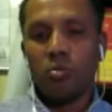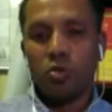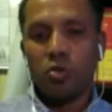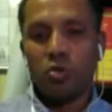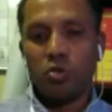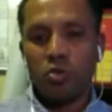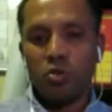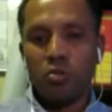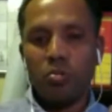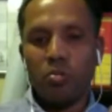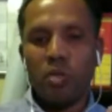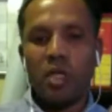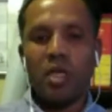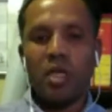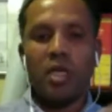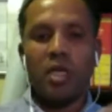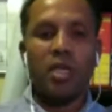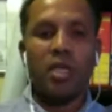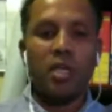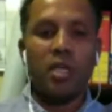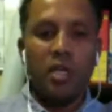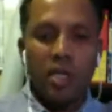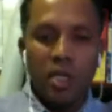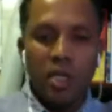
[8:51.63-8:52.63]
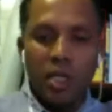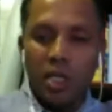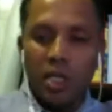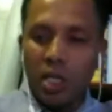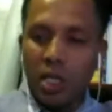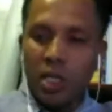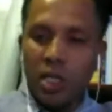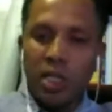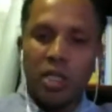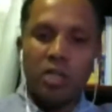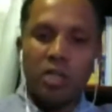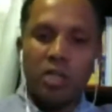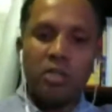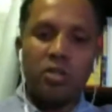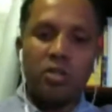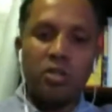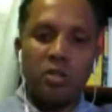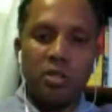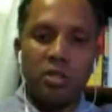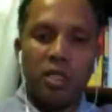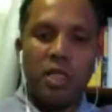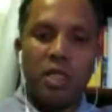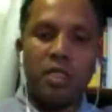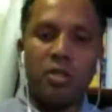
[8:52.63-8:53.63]
to me, any
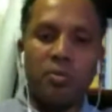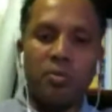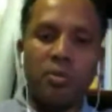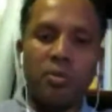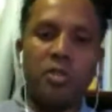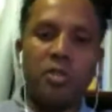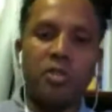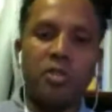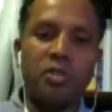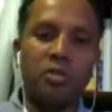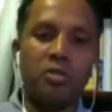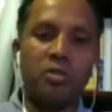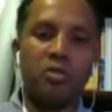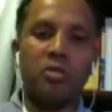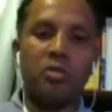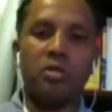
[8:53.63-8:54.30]
other entrepreneur